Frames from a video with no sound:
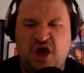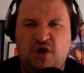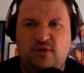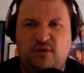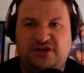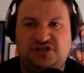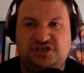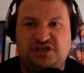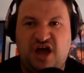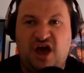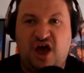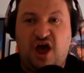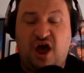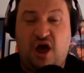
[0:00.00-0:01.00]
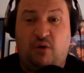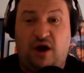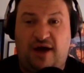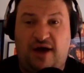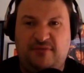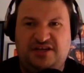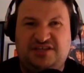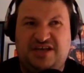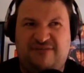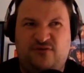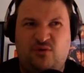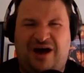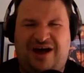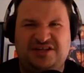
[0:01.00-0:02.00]
which, what I'm going to say, if
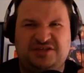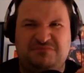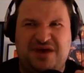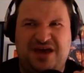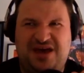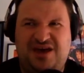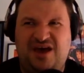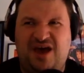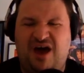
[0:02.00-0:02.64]
you ask me,